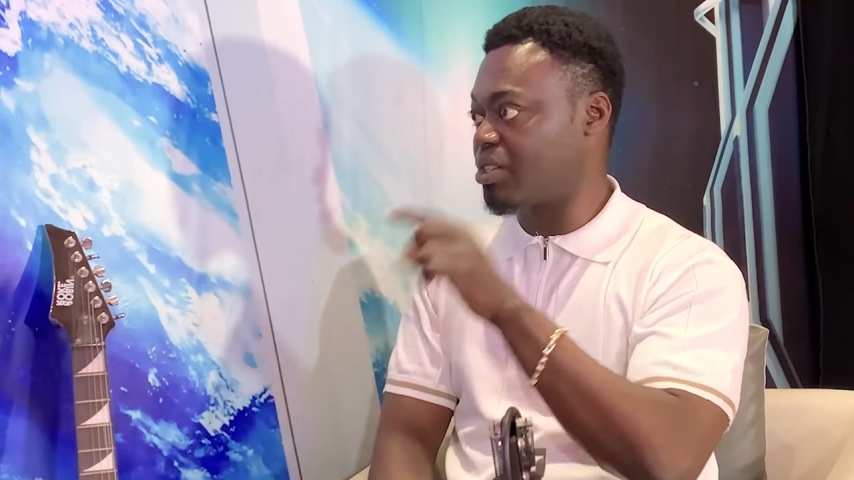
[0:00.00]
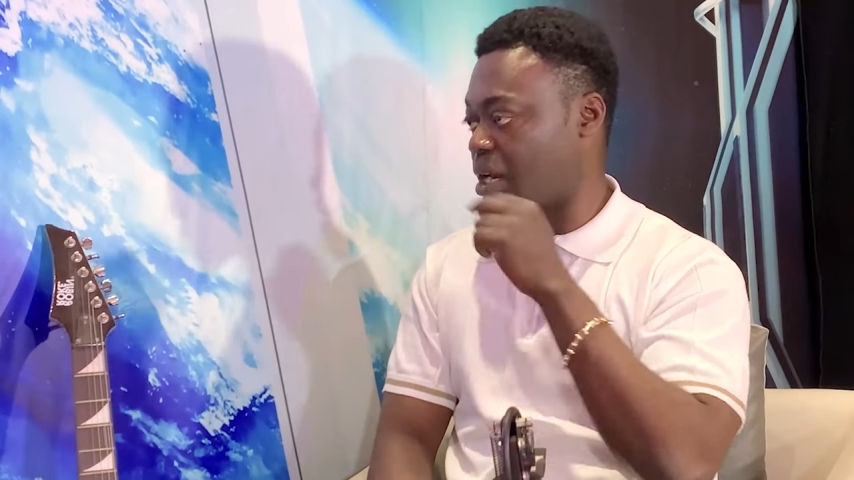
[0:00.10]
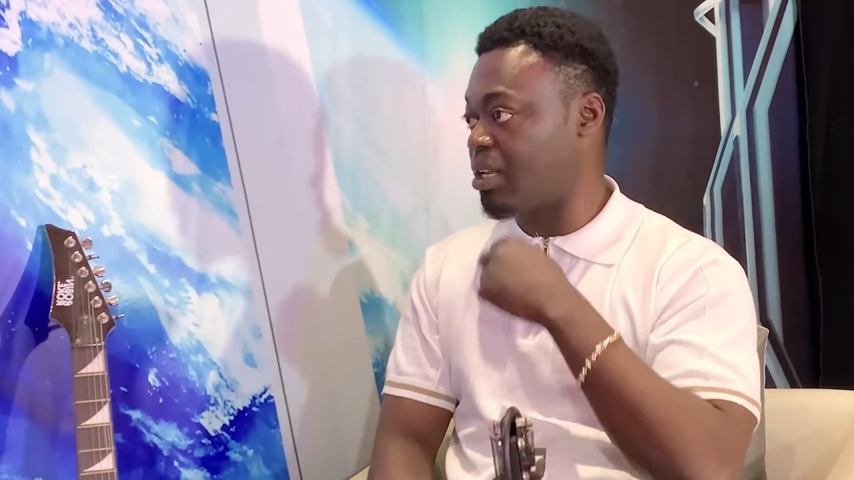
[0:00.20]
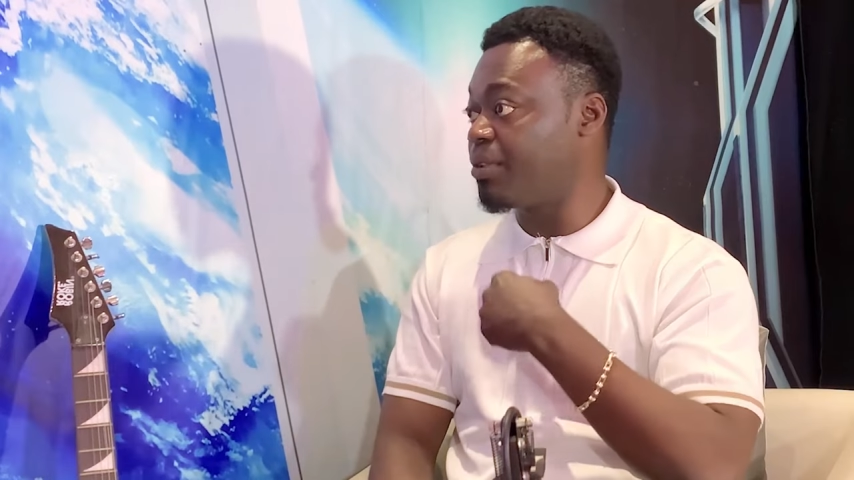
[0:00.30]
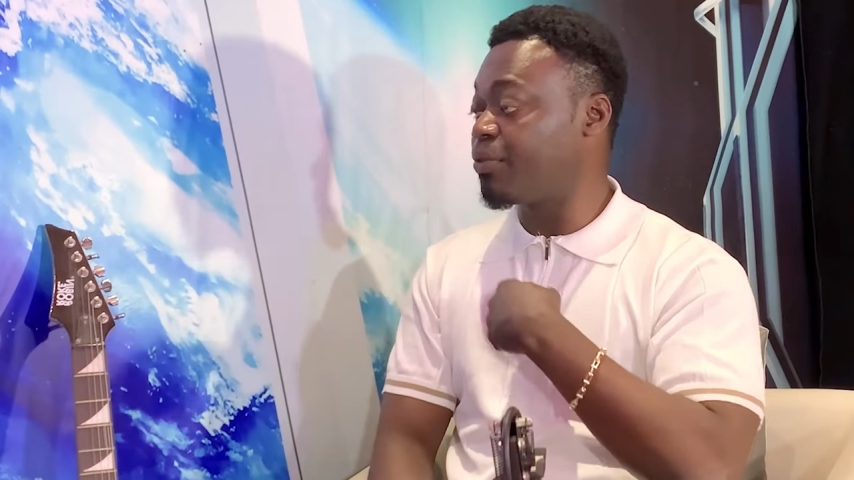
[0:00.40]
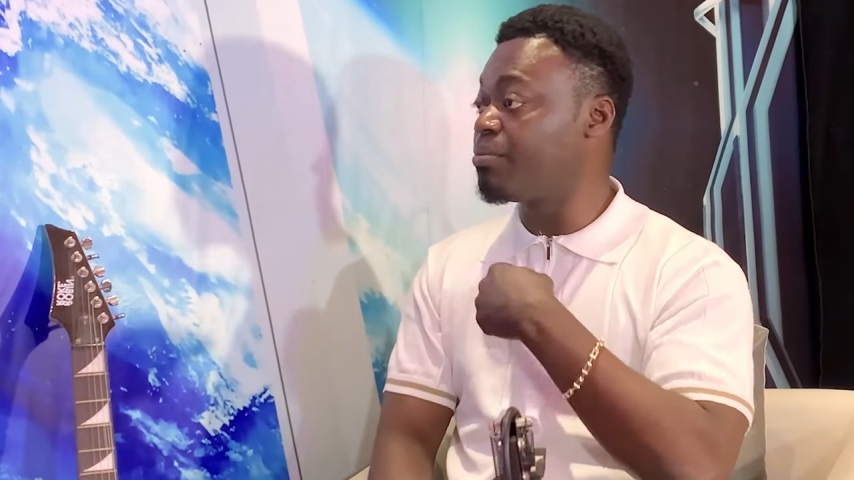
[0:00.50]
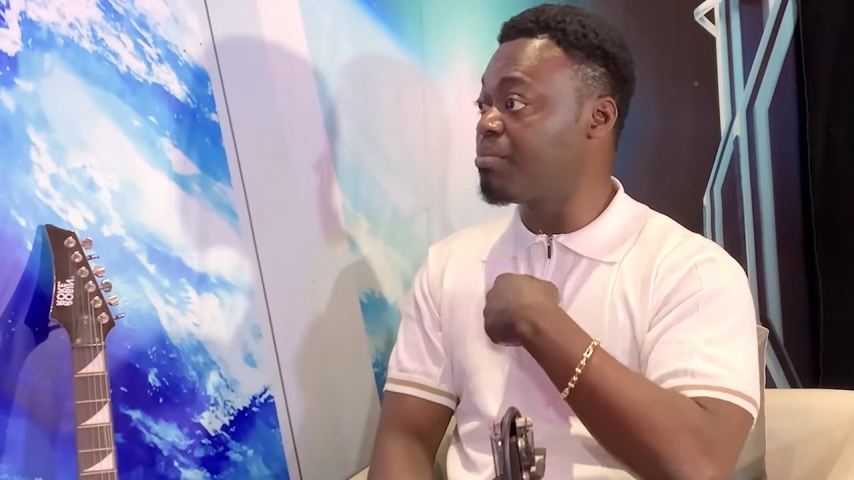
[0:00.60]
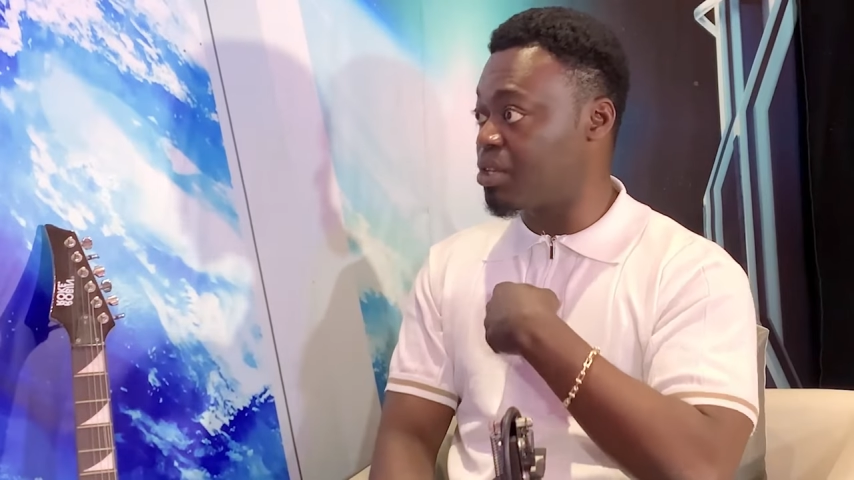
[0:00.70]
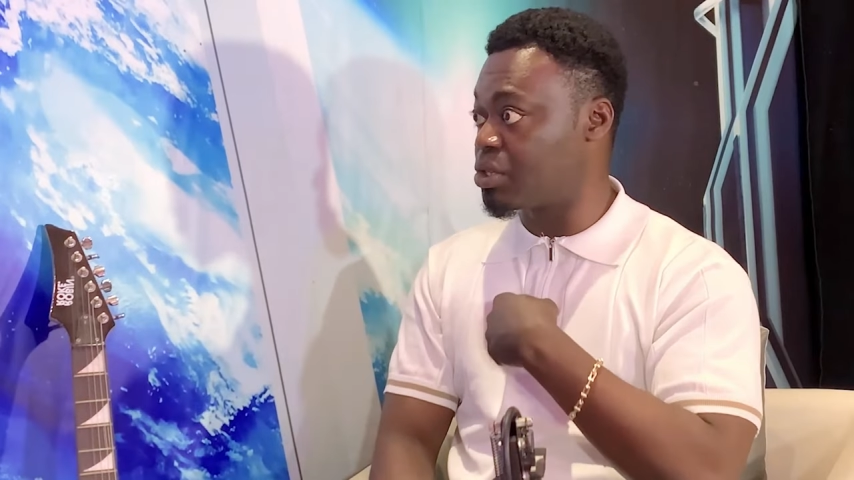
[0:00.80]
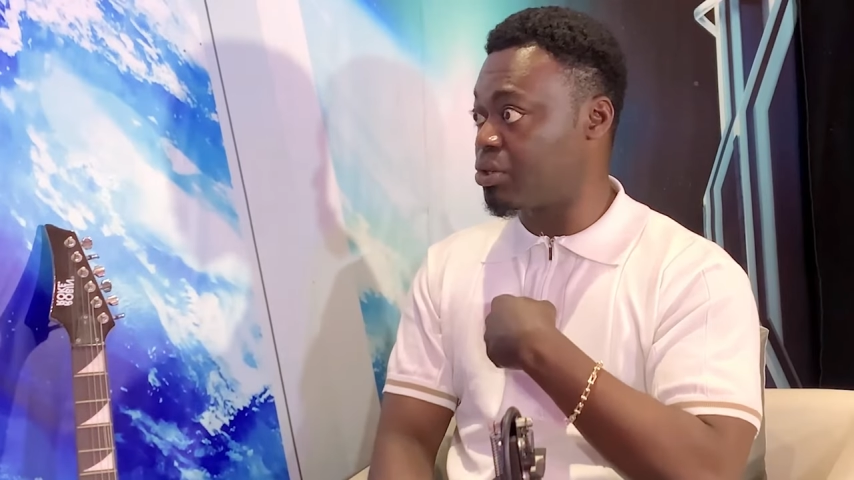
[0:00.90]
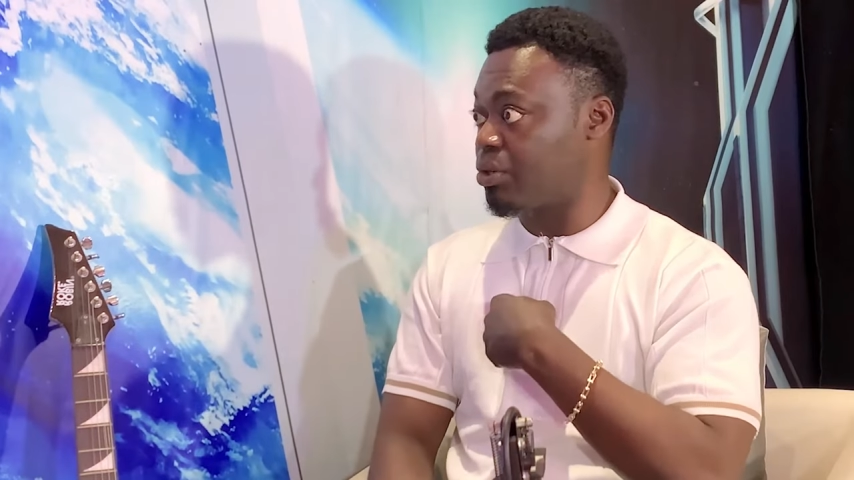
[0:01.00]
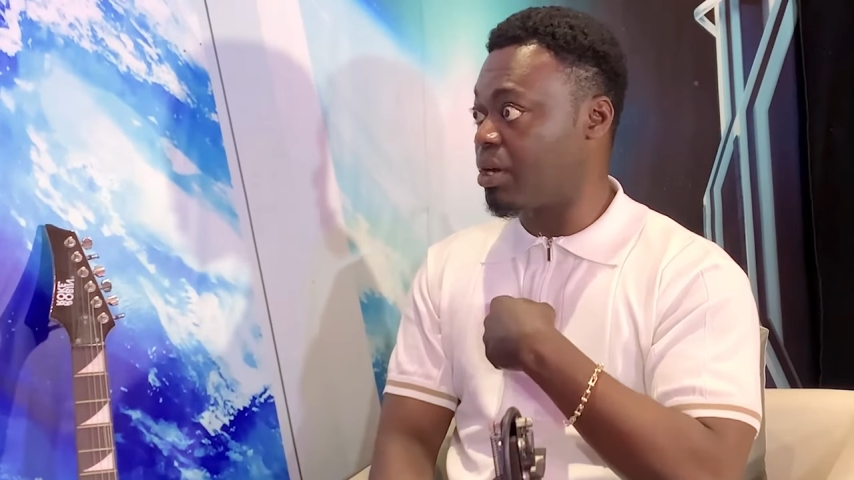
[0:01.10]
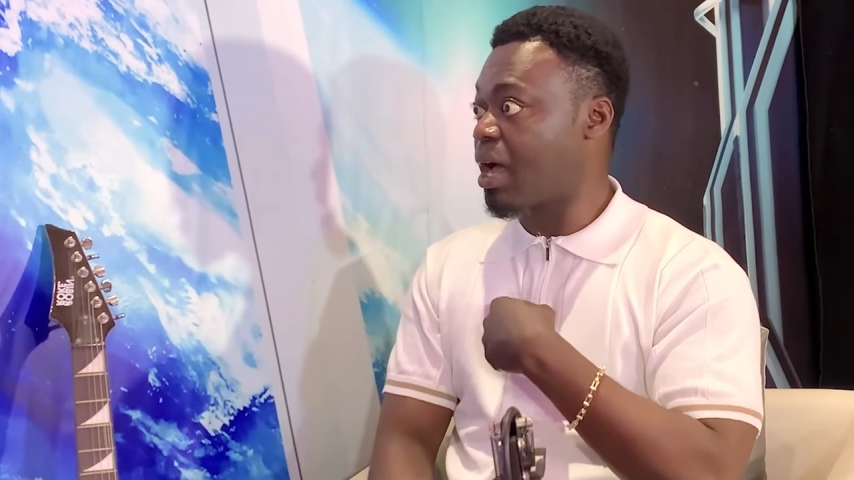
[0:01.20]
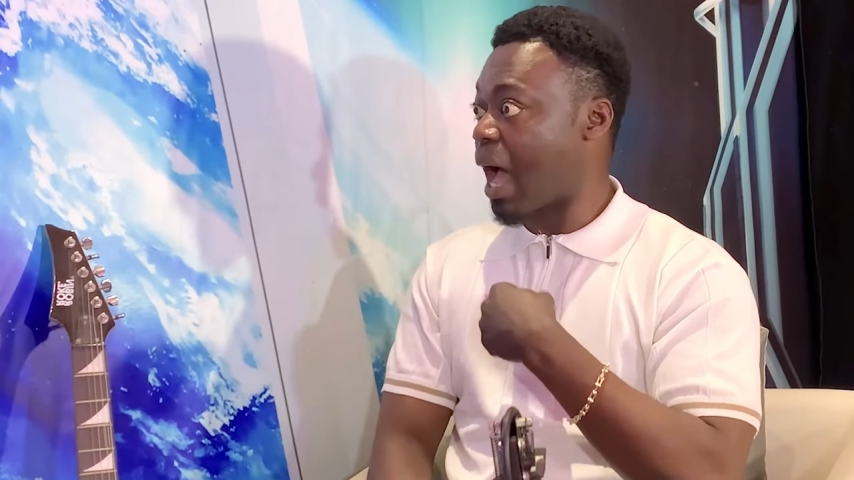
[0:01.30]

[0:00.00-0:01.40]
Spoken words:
and even me too.